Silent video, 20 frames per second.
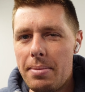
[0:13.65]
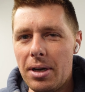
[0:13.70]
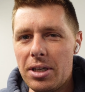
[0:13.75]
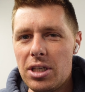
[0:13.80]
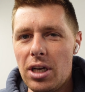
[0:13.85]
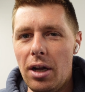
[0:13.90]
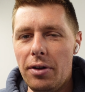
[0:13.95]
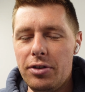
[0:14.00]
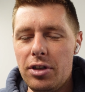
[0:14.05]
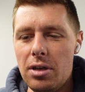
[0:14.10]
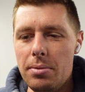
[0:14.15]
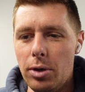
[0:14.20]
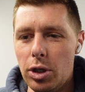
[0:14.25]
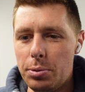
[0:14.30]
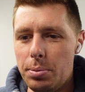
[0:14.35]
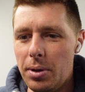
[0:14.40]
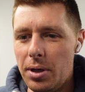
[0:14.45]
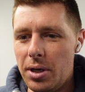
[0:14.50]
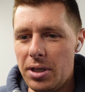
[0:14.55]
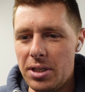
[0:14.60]
myself too
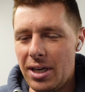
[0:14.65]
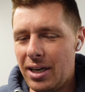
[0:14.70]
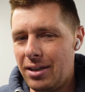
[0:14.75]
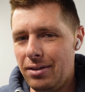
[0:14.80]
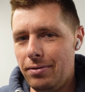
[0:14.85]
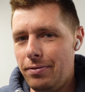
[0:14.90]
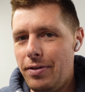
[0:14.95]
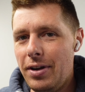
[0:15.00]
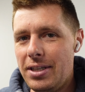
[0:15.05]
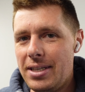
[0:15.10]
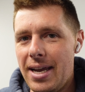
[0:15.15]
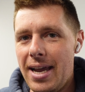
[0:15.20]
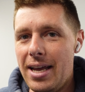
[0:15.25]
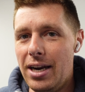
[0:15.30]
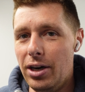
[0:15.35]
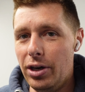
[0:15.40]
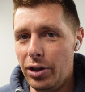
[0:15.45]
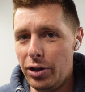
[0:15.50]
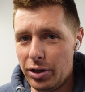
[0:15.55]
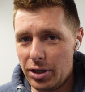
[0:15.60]
much because I can fit it in
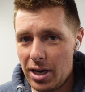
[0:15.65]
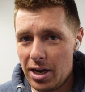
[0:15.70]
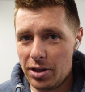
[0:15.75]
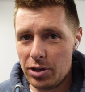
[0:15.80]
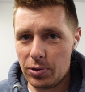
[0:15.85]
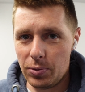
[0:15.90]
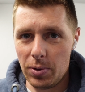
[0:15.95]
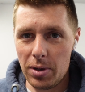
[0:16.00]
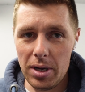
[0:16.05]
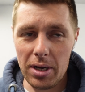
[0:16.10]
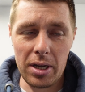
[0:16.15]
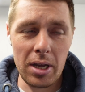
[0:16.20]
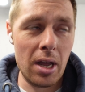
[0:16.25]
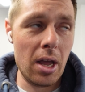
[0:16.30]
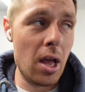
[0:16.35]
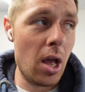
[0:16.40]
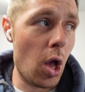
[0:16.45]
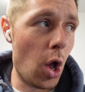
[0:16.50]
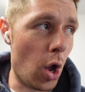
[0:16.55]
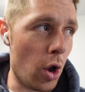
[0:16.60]
another day this week,
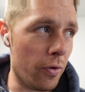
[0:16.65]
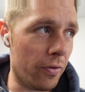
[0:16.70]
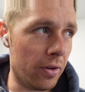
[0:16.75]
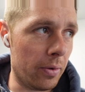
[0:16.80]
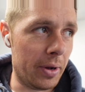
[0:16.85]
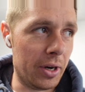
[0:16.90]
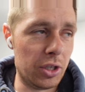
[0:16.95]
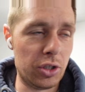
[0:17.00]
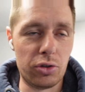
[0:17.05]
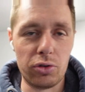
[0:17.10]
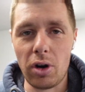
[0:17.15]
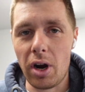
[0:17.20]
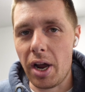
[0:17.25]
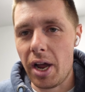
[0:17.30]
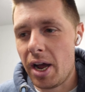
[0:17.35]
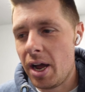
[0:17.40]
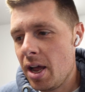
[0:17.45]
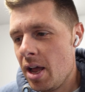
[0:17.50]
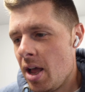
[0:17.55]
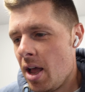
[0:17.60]
hopefully when it's
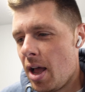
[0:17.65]
drier.